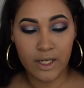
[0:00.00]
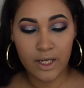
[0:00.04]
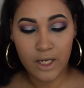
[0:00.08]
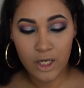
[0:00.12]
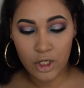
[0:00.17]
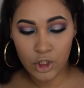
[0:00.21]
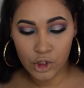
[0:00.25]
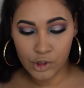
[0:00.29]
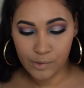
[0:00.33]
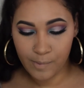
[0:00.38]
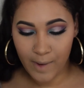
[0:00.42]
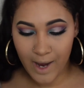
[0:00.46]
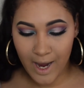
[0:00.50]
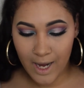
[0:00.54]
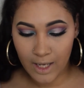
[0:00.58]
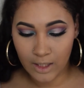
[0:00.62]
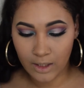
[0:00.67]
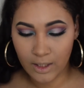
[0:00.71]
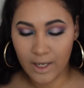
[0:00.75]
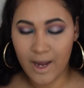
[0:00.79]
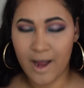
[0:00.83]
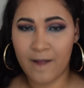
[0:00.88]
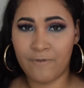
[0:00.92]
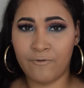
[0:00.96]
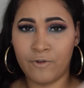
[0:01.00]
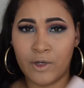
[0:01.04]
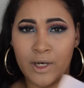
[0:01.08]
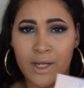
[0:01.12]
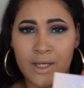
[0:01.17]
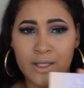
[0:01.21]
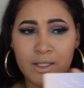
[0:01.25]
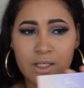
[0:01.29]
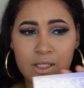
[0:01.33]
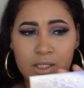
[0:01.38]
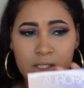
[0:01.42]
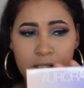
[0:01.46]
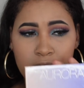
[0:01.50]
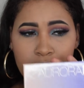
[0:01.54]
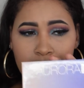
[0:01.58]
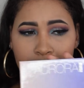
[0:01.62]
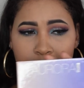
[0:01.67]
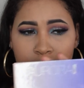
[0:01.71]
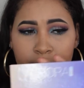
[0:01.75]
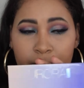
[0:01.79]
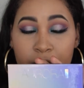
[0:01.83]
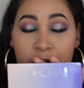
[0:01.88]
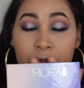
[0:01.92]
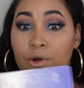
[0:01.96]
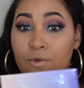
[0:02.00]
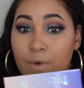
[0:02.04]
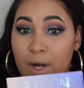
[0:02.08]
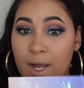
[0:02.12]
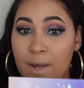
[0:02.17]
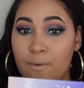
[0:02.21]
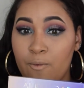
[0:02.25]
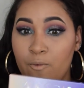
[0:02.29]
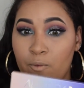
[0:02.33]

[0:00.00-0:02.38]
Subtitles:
Hills palette. I feel like this is going to be great